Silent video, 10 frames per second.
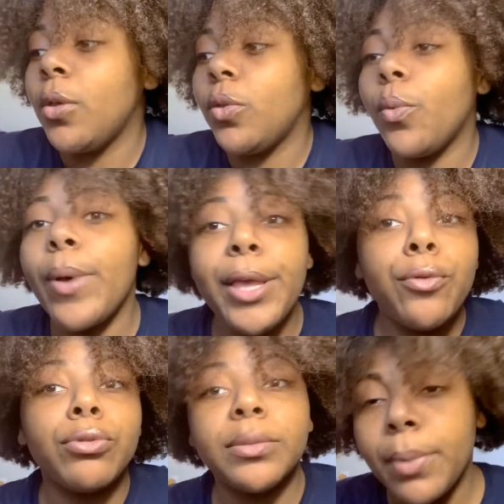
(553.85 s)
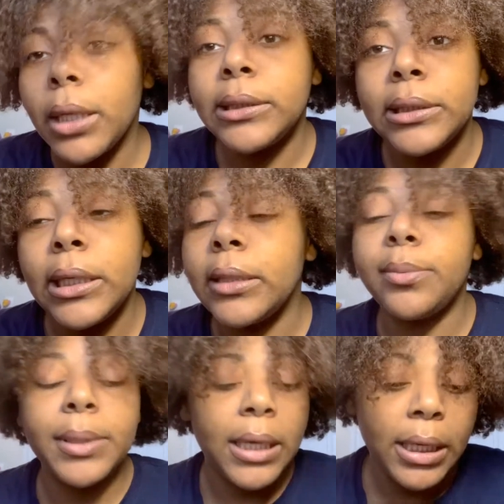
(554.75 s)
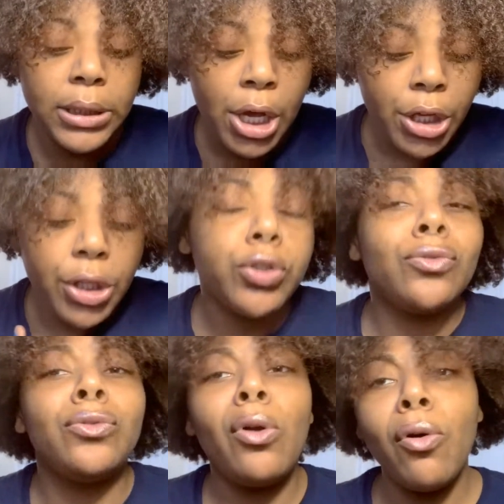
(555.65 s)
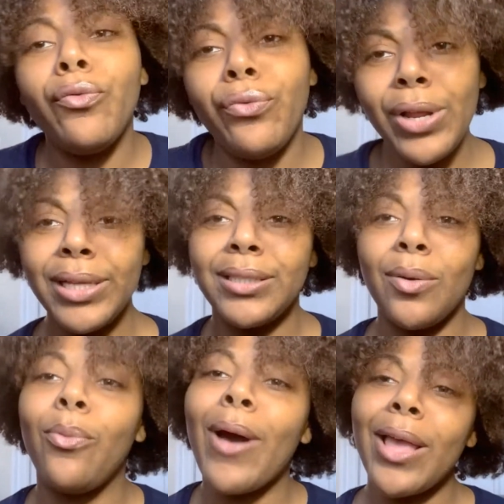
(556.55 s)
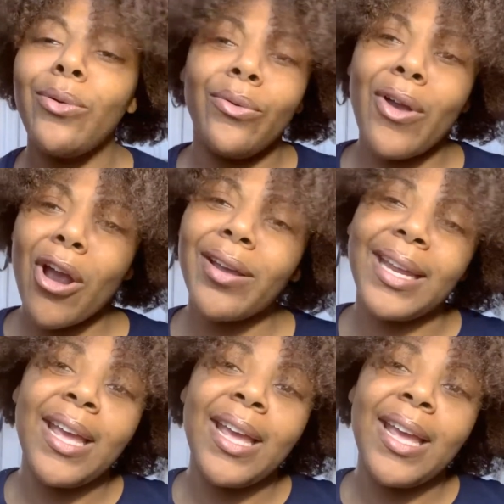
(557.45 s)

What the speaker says: the way you respond to things, because there's no reason why you are